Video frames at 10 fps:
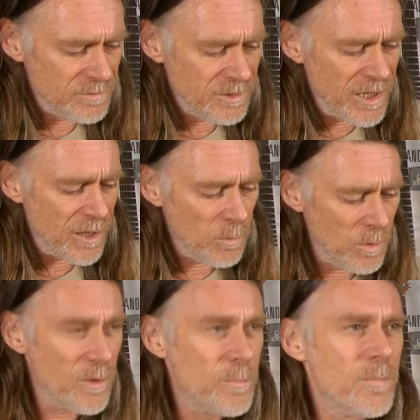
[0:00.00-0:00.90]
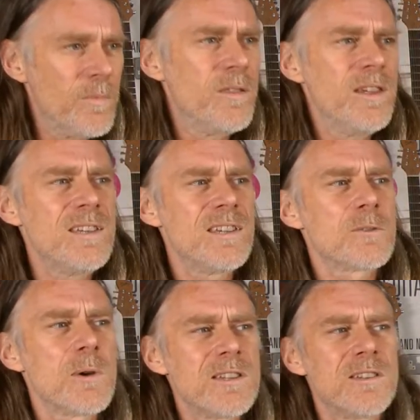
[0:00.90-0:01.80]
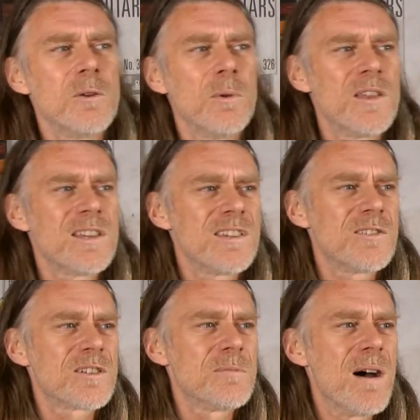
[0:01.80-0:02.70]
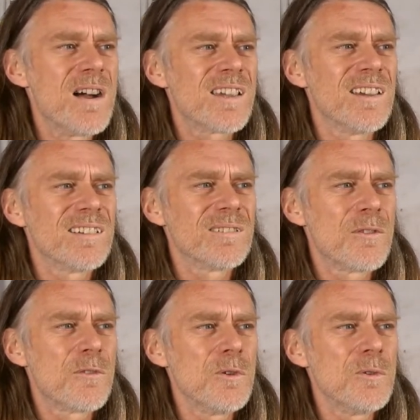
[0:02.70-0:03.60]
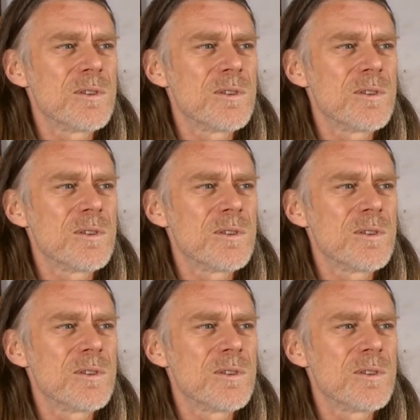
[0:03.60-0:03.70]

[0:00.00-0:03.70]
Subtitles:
Yeah, well, the easiest way to do it with this is just to mark it through